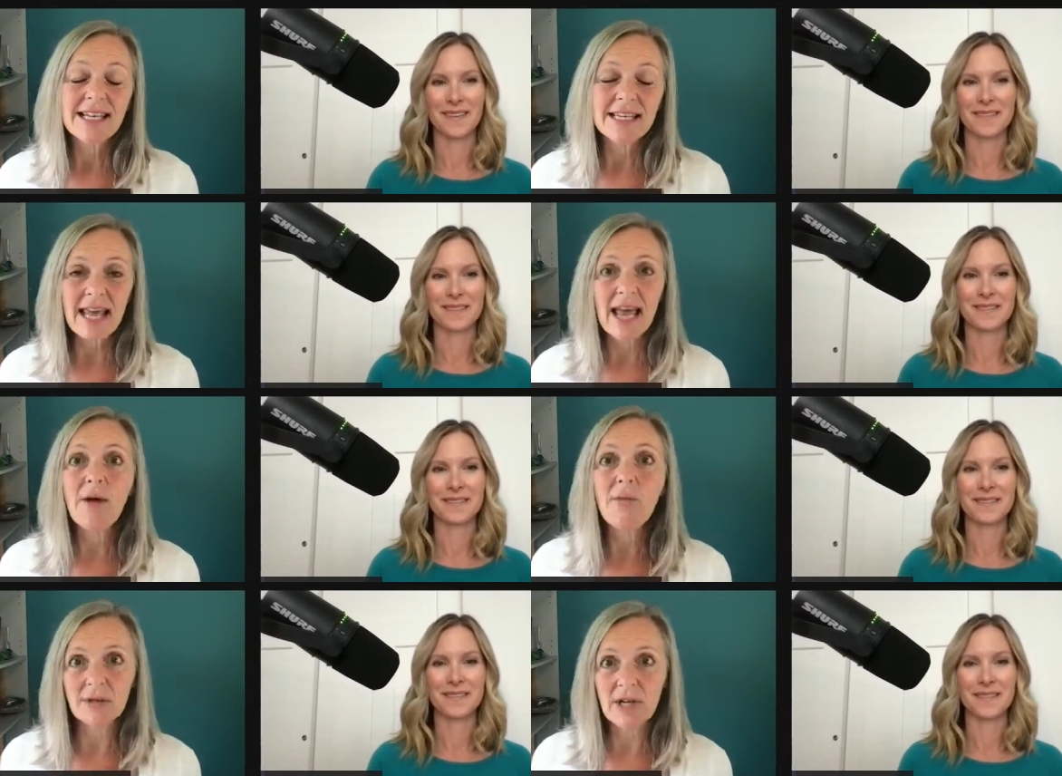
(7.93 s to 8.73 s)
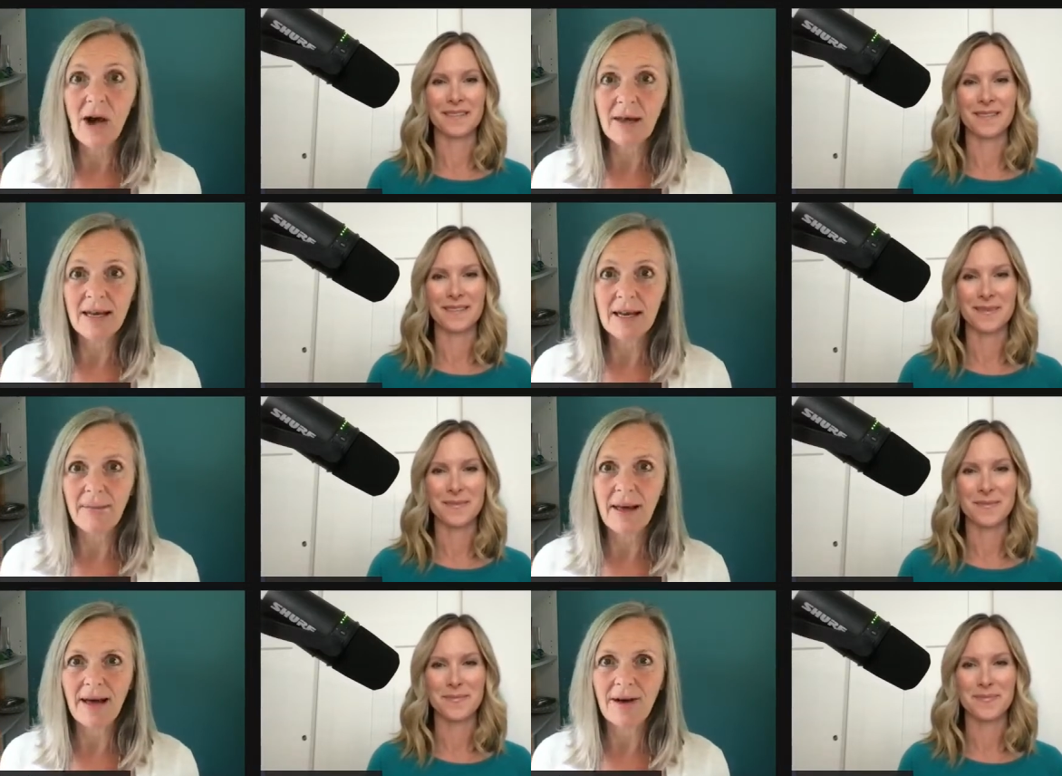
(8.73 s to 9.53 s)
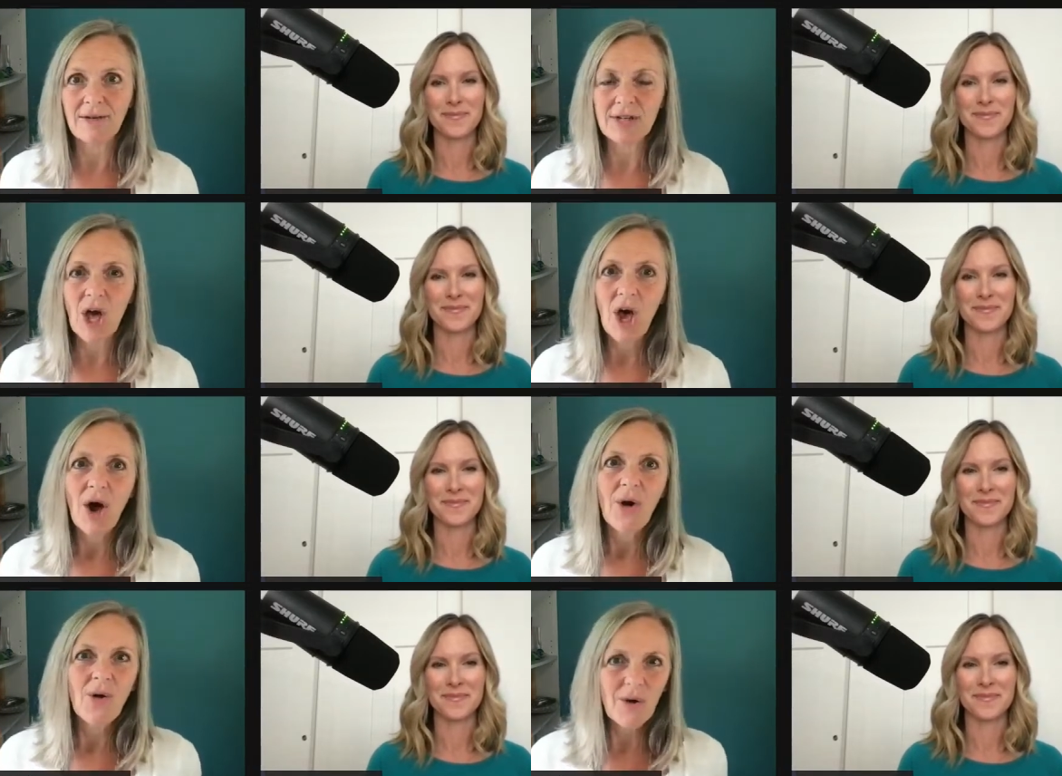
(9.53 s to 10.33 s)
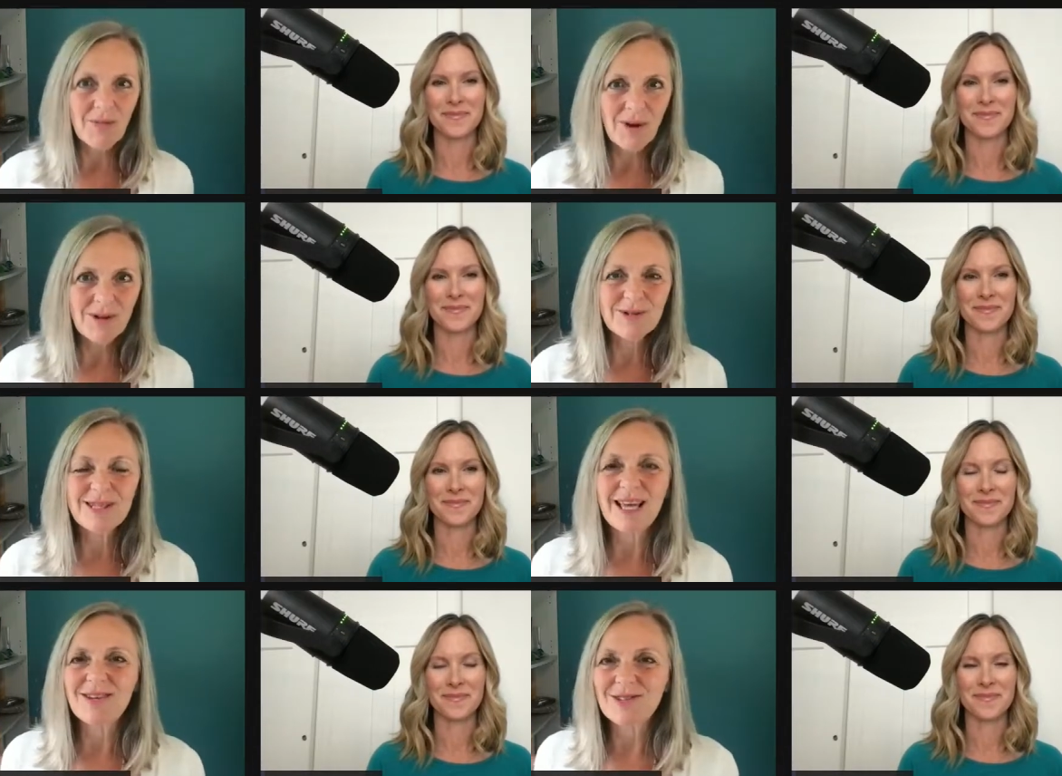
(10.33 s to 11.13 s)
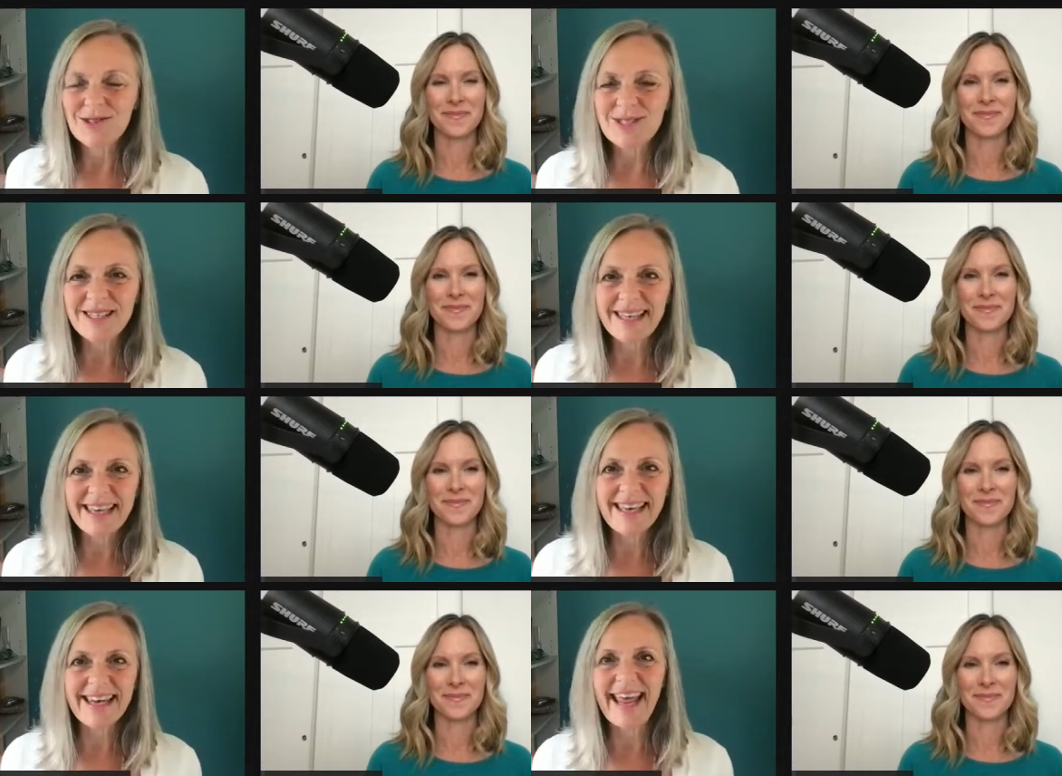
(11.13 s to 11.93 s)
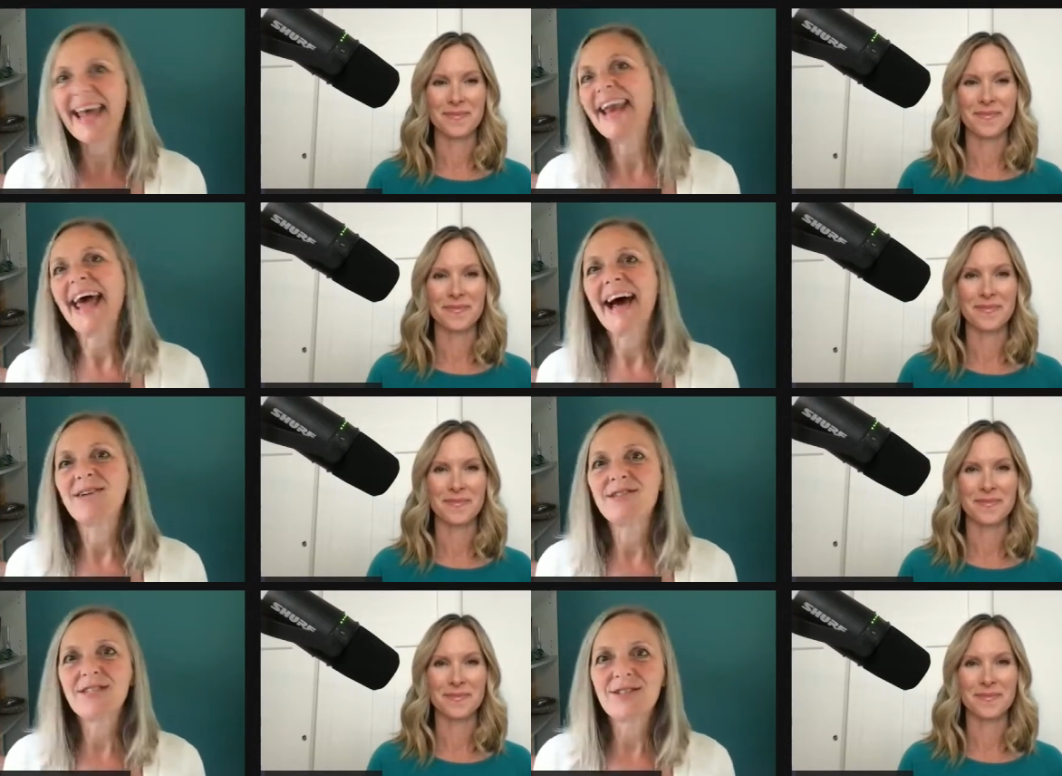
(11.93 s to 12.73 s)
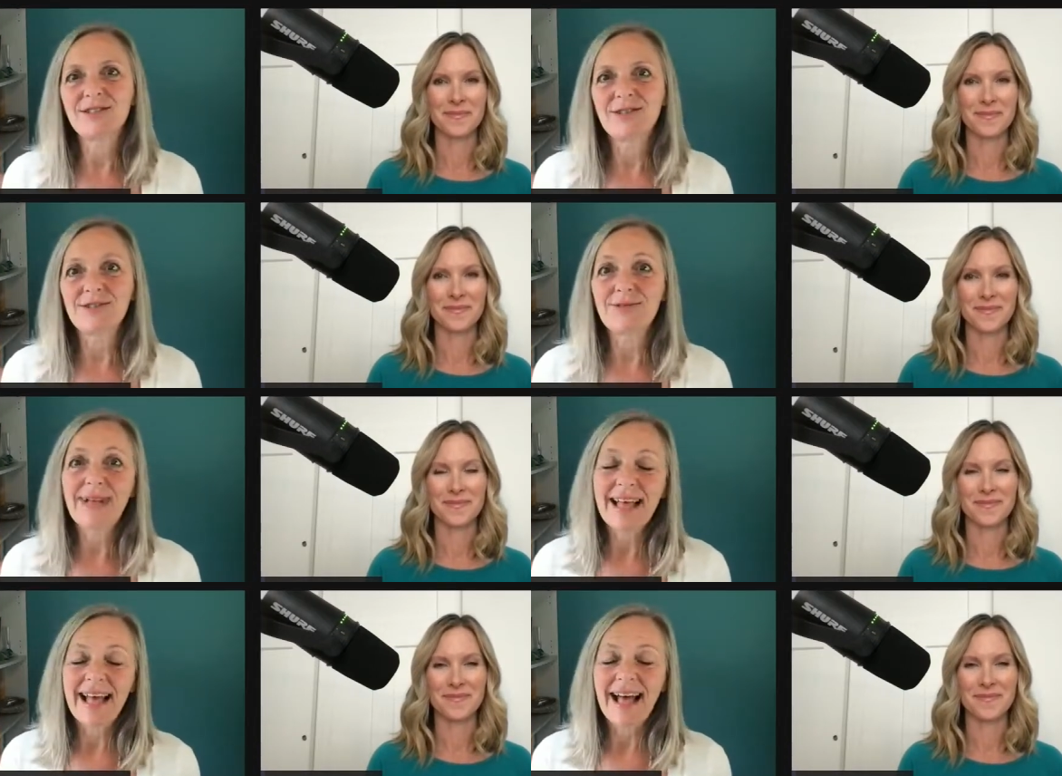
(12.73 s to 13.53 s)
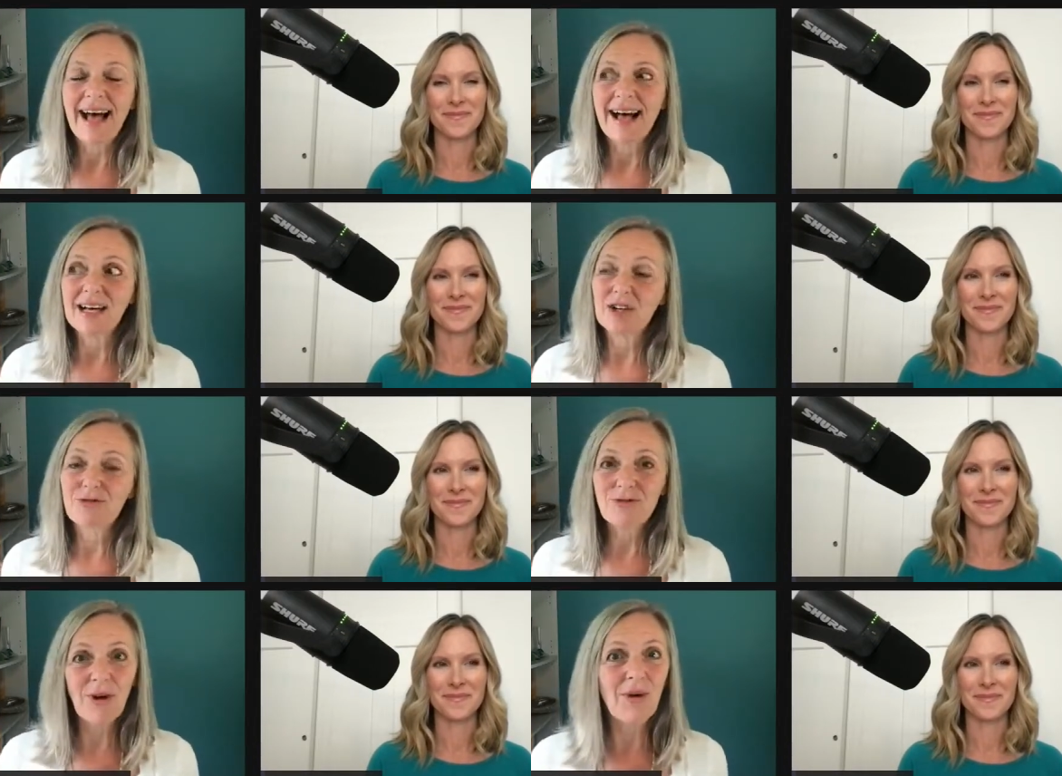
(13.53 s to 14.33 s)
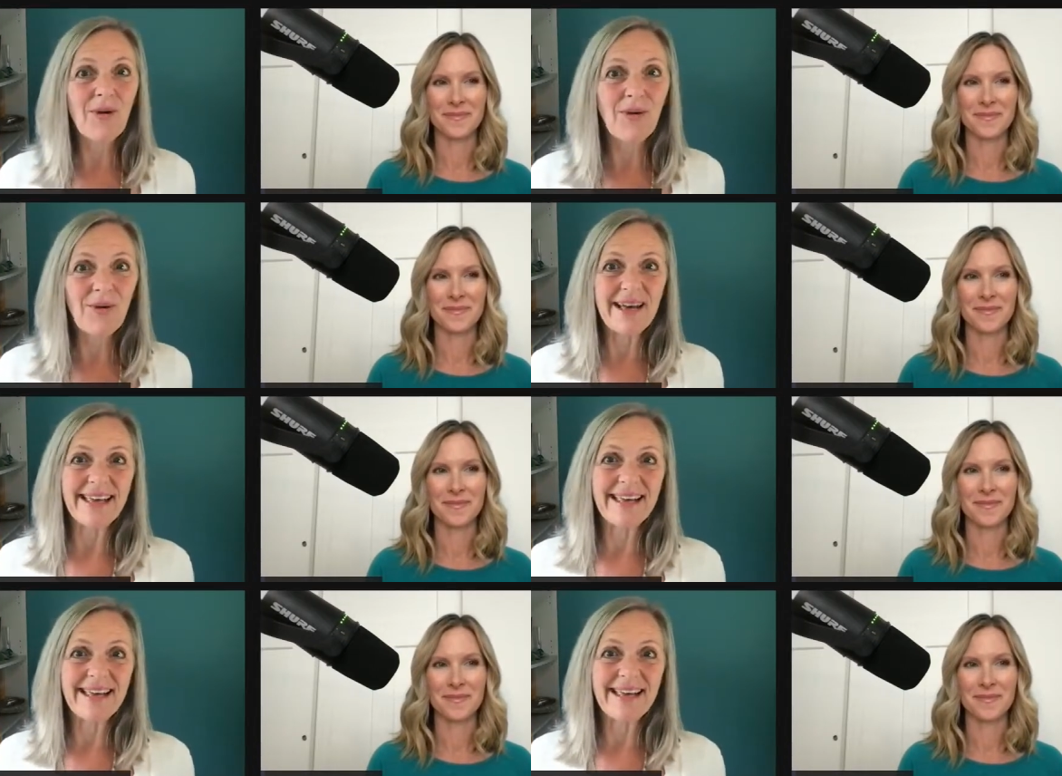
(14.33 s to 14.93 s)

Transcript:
Speaker 1: Today, we're talking about hormones and your skin and how to uh, grow